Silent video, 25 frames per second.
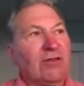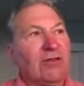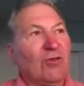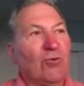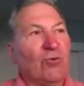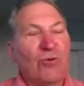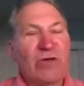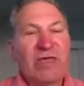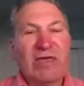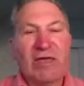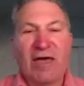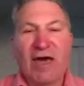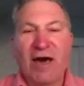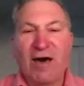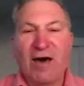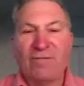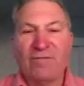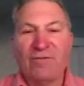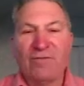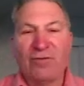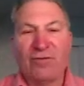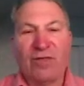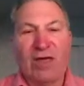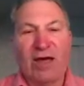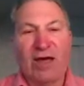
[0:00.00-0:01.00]
The week
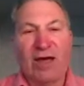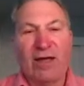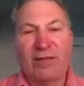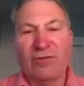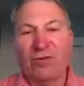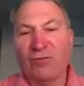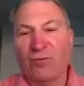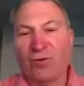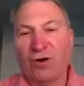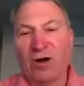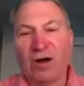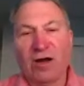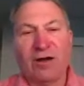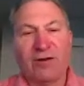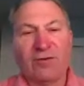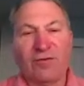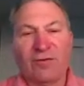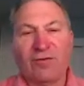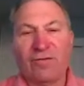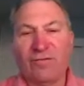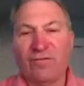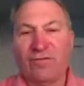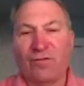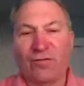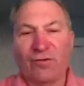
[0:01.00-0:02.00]
after that, there were
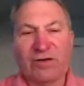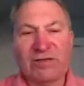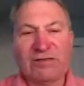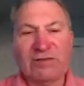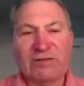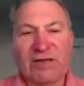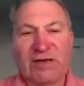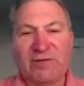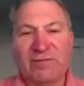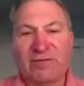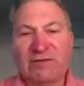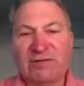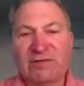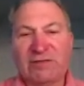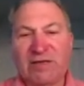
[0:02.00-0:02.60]
147